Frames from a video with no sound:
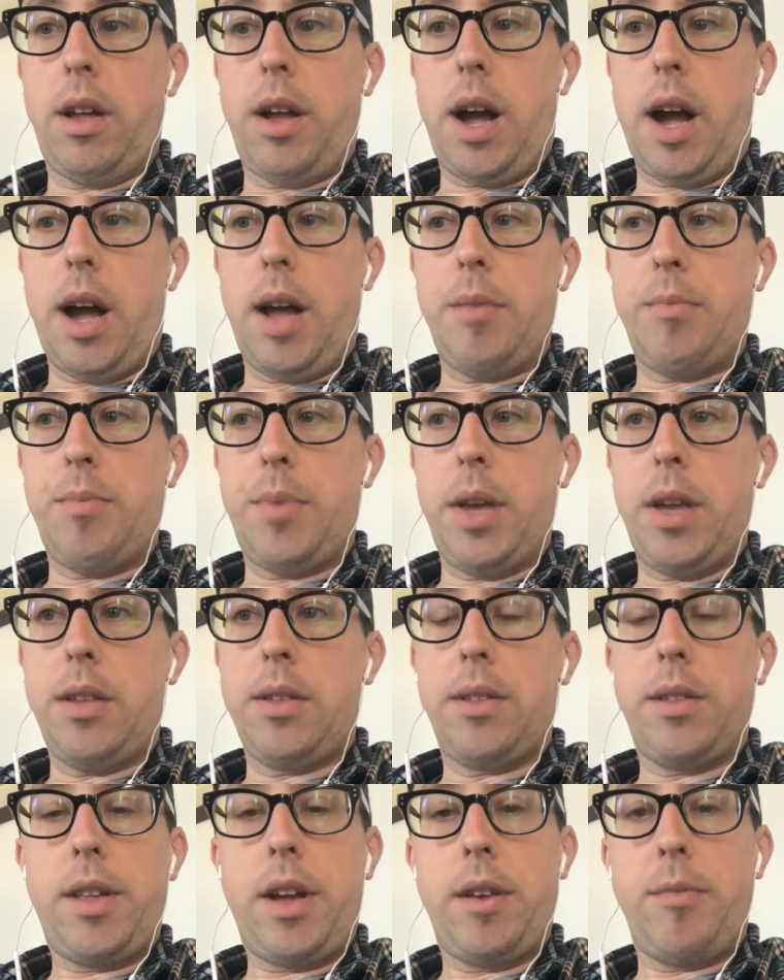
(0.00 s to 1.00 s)
I
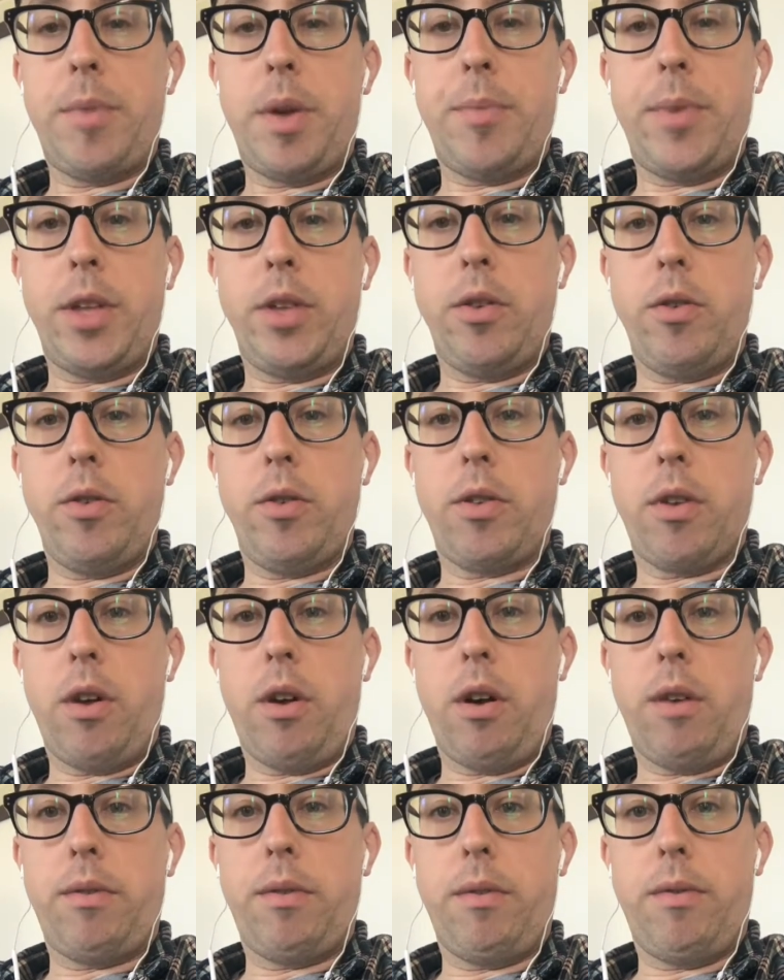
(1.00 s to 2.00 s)
base a lot of my menus
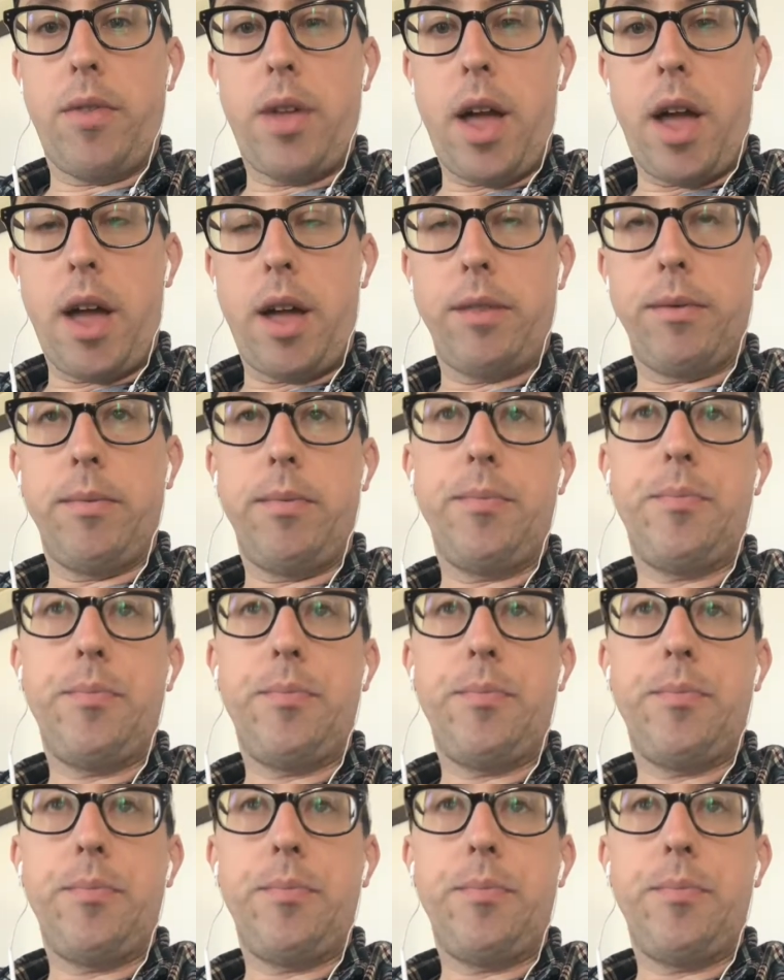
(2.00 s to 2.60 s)
off of that.